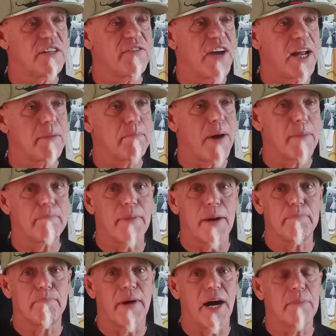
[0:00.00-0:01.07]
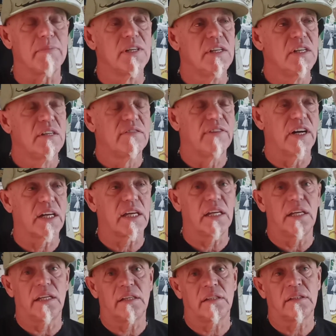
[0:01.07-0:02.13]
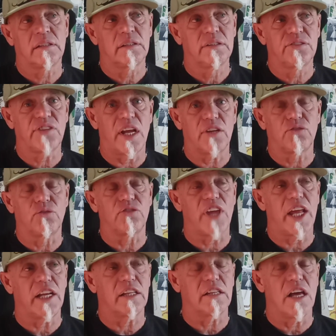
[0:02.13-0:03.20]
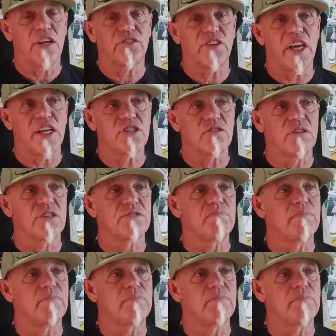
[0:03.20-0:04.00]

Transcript: in Nevada, pop, pop, pop. Fucking Santa Susana in Los Angeles.